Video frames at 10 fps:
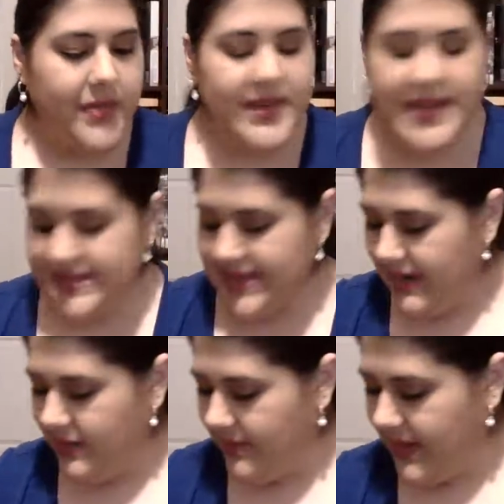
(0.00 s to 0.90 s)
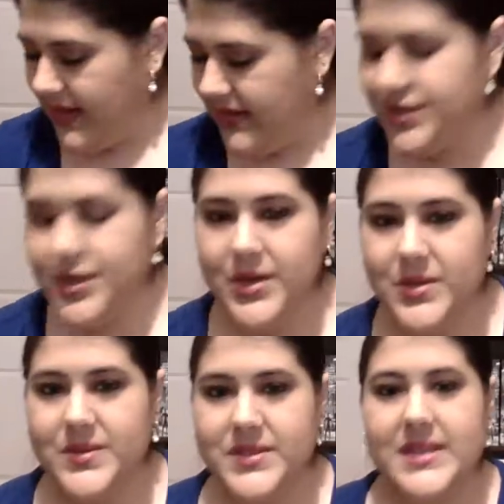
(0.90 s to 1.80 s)
The next item I
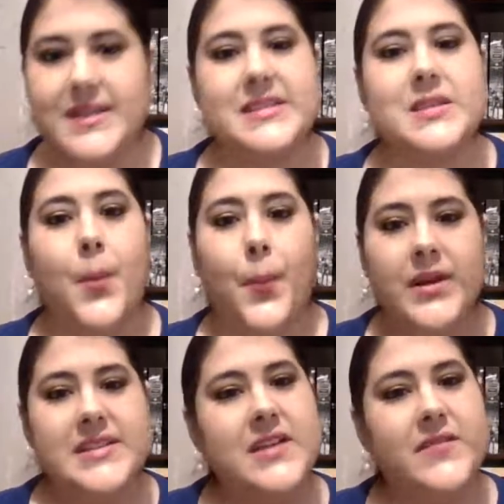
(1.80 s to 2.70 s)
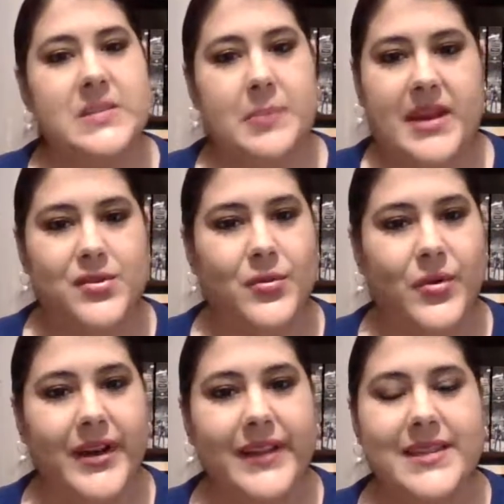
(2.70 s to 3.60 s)
chose is pretty
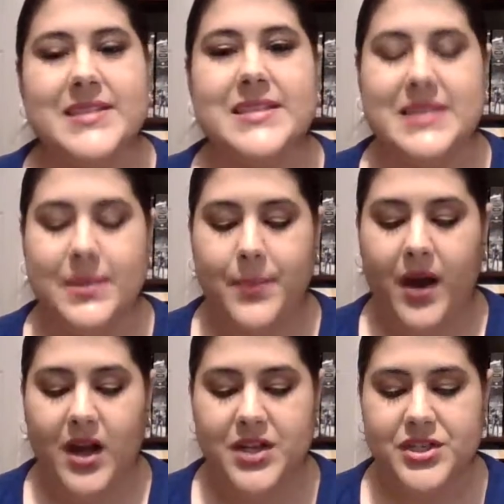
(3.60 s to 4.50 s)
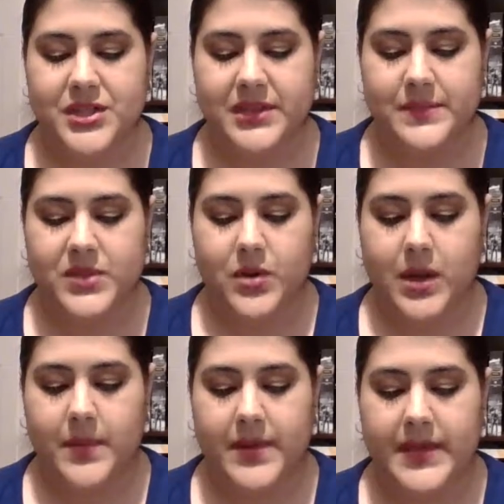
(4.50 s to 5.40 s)
self-explanatory. This is the Posh Lip
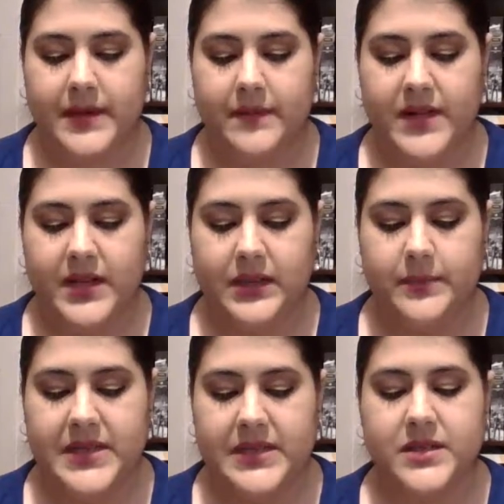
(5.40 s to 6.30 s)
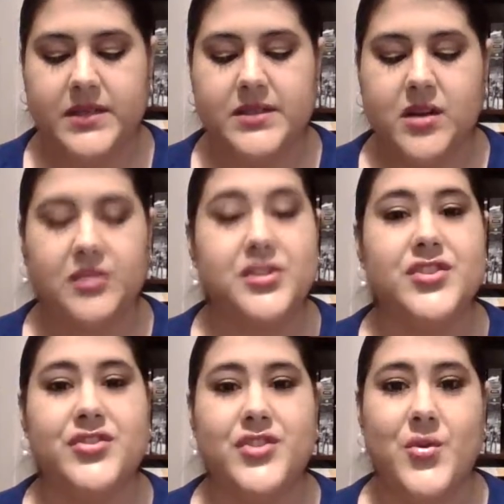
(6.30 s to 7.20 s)
Scrub in Vanilla Mint. It's called
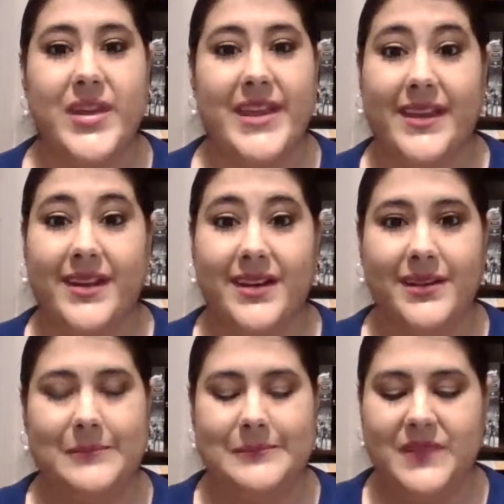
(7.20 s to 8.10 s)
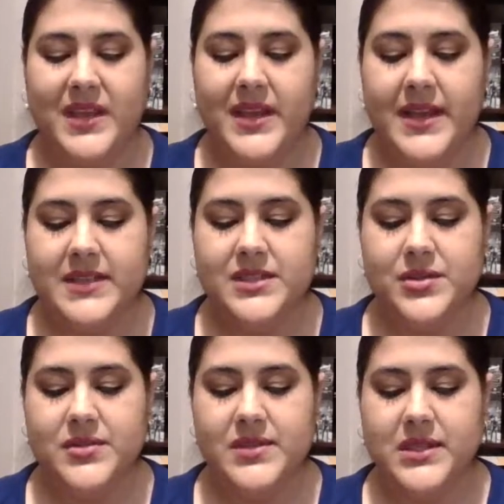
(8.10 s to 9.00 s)
Snowed In.
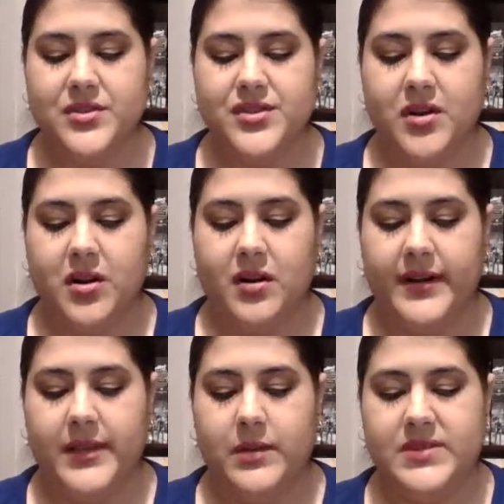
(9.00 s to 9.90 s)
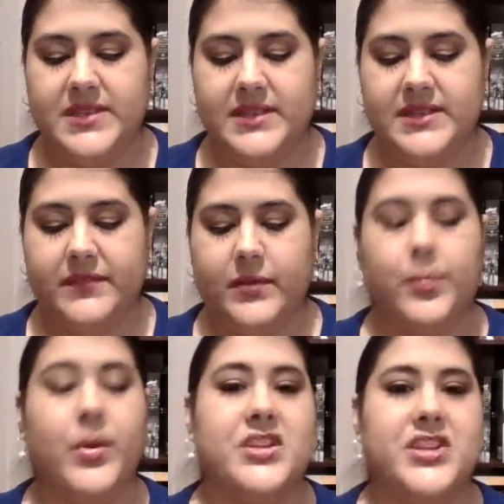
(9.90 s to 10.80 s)
Excuse the little star on it. It was in a
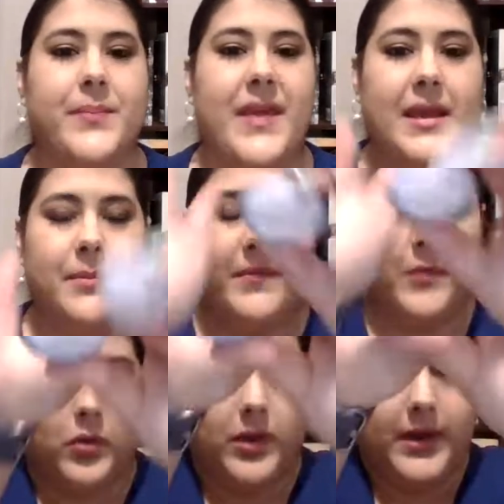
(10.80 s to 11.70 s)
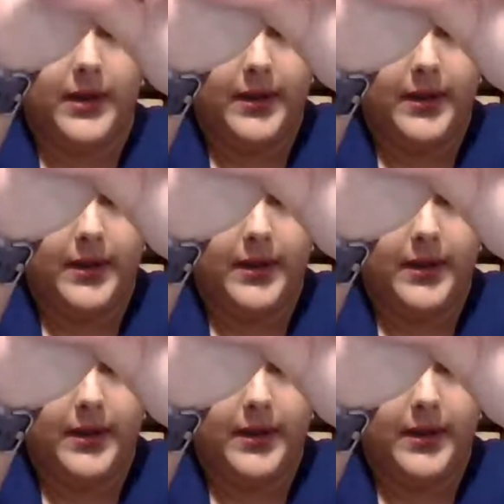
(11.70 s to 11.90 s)
different project pan before.